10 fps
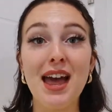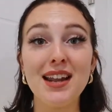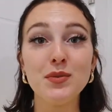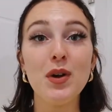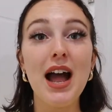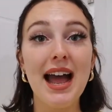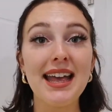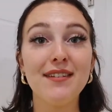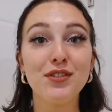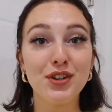That is what I
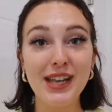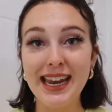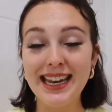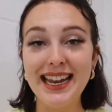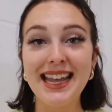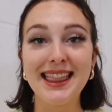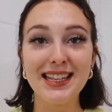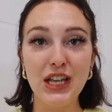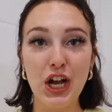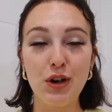have created in
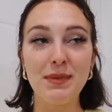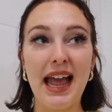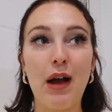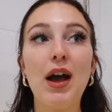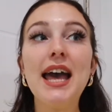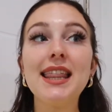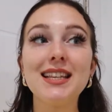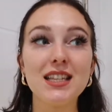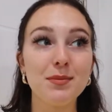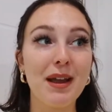this home. Now,
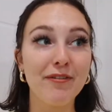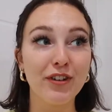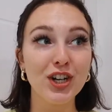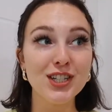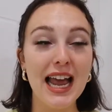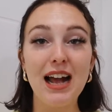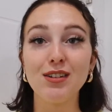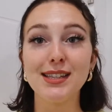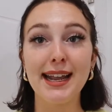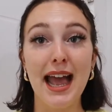this is my first
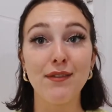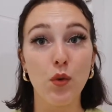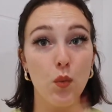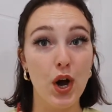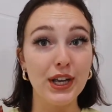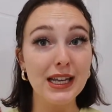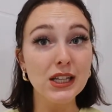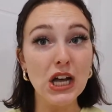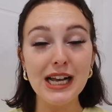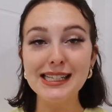house that I have a walk-in
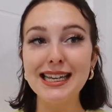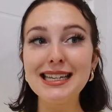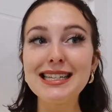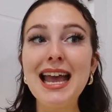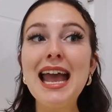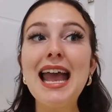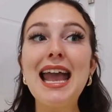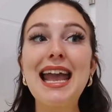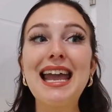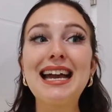closet,
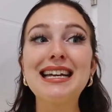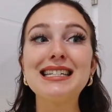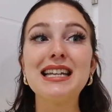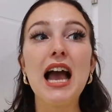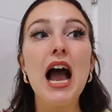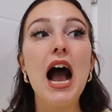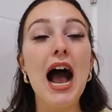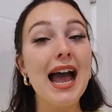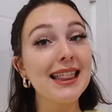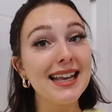and
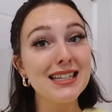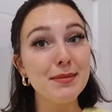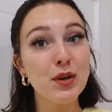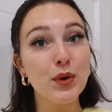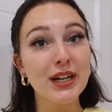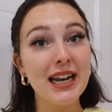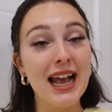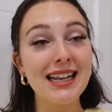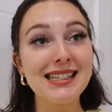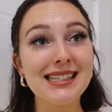I like to be
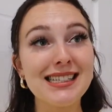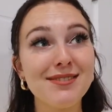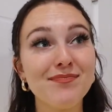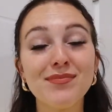organized.